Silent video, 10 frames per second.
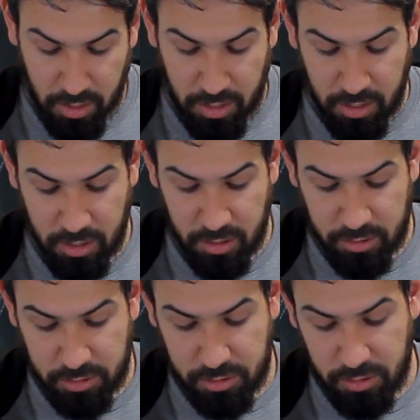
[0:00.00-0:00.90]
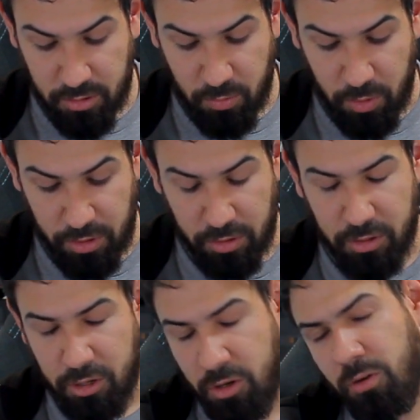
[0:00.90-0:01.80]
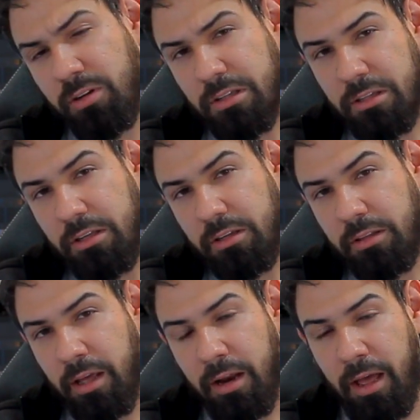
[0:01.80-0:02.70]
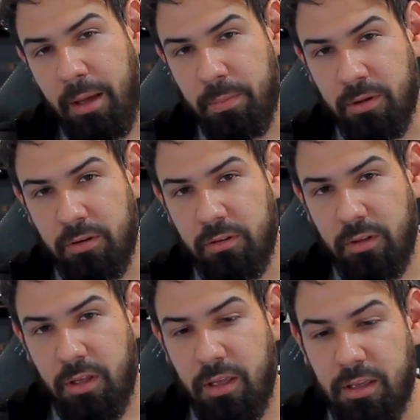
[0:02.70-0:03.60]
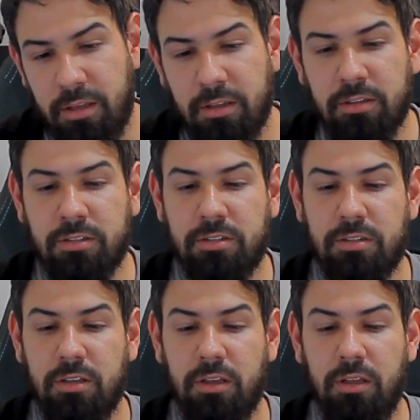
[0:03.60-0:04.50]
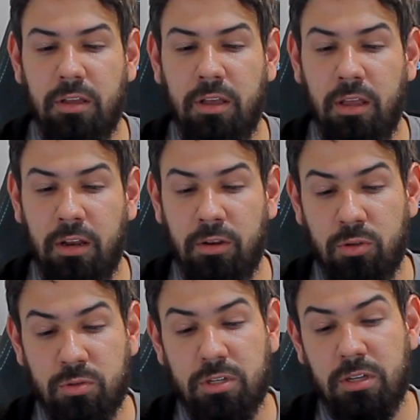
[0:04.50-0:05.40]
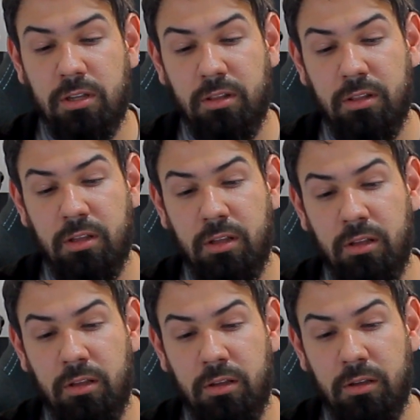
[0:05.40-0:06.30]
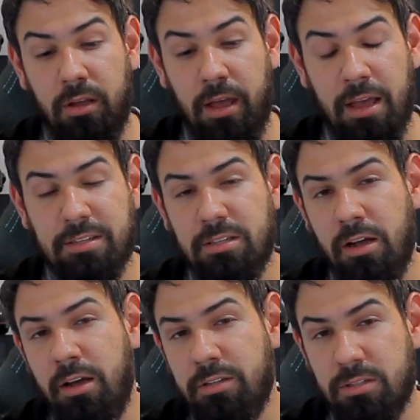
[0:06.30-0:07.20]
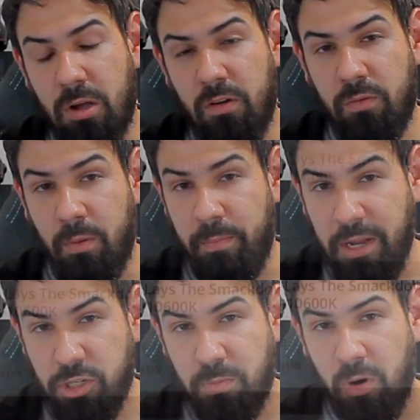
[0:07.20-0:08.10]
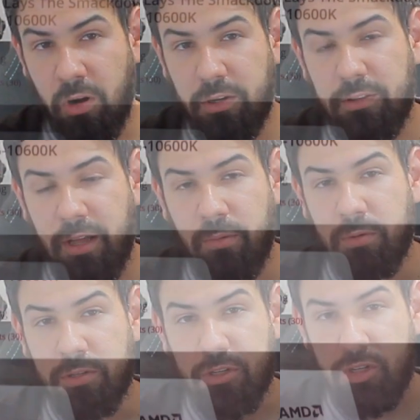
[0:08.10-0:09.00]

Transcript: is, with the current leak that happened, is in using the SI software benchmark that was